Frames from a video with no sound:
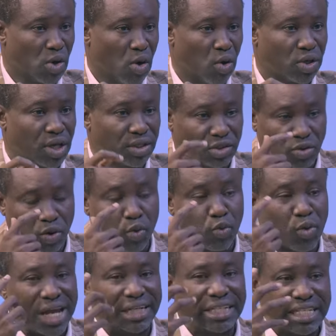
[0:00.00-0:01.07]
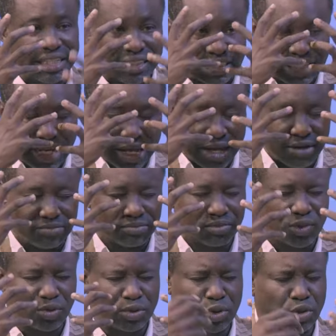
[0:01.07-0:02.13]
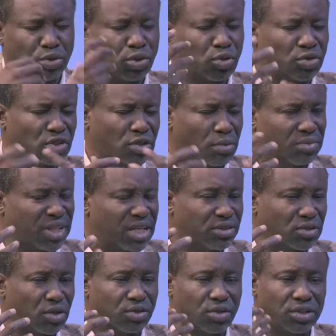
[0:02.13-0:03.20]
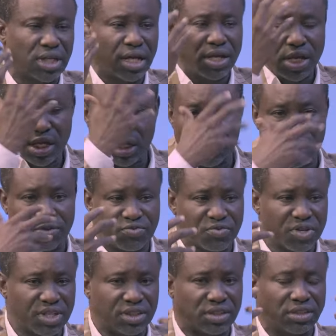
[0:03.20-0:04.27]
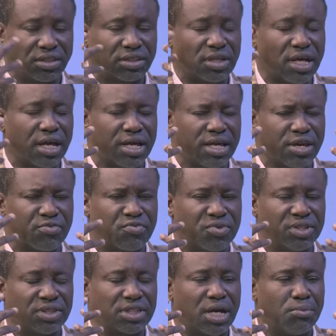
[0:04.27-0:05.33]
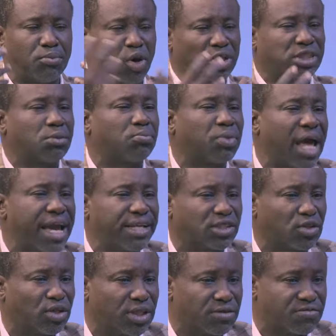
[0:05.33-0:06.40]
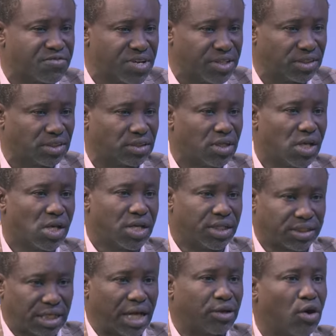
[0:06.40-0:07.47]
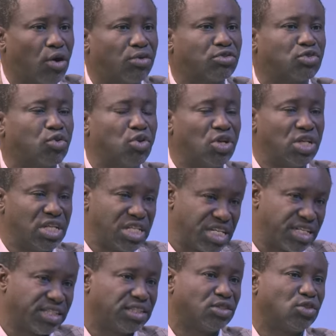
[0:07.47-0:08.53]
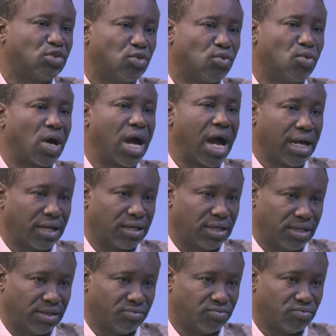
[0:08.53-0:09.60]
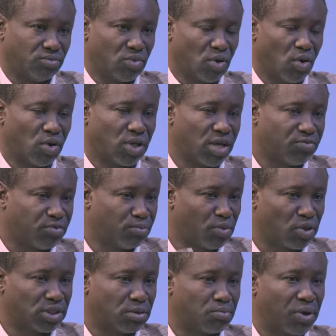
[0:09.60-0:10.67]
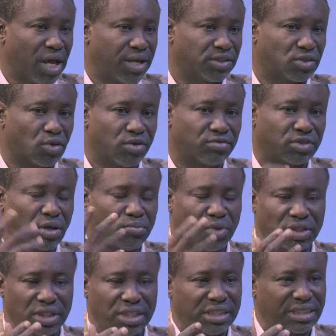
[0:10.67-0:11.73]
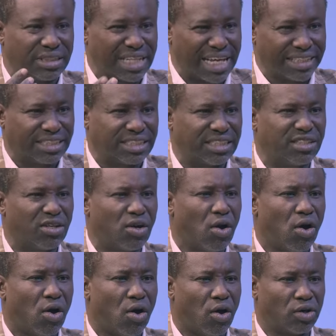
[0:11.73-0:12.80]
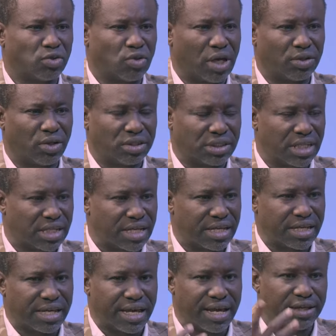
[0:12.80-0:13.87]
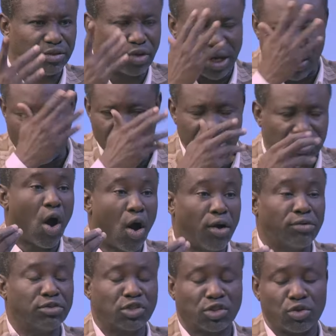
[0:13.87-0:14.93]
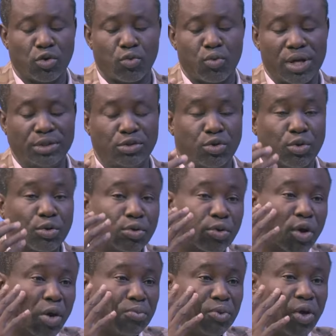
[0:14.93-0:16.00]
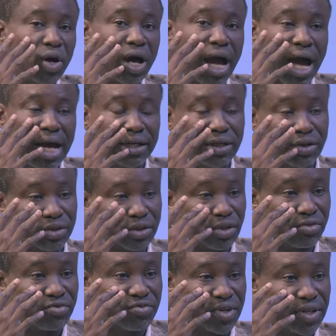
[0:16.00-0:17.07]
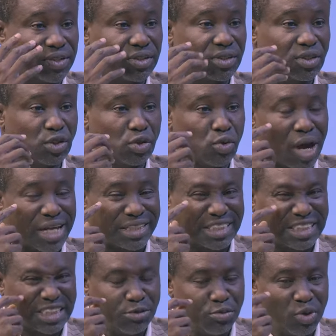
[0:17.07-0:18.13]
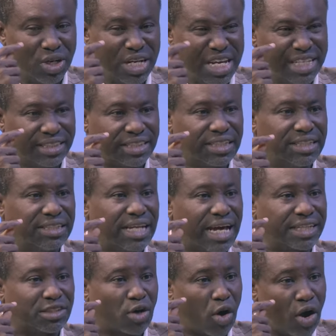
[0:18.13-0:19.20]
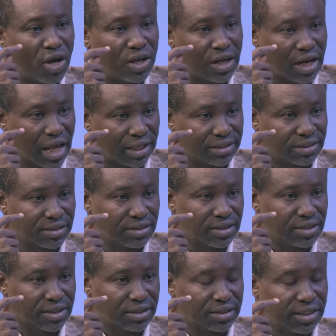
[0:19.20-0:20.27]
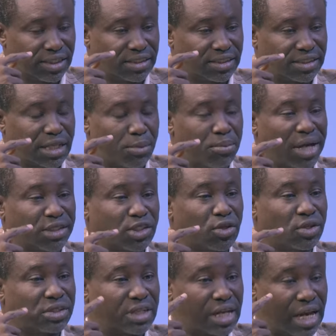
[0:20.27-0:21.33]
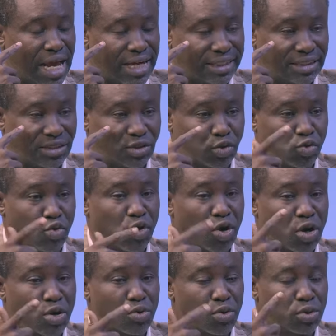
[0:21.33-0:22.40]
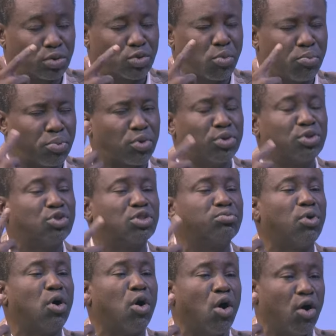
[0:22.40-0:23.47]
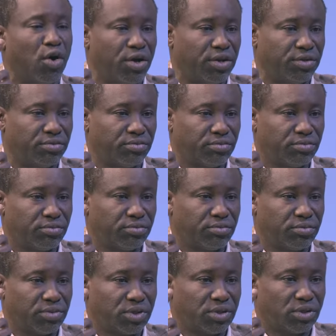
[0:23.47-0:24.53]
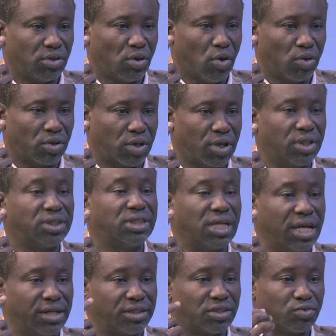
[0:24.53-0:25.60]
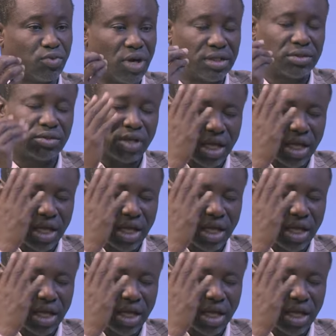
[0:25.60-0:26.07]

Okay, so when it's um, due to some things or the other, if it is uh, if it uh, multiplies on the face, it can also lead to acne, mm. okay, if you multiply. So if somebody is dirty or you are not taking care, you are always... Also, when you rub your hand on your face, okay. you are stimulating that oil gland, mm. the sebaceous gland, to, to produce more oil. Okay. Really? Okay, mm. yes. When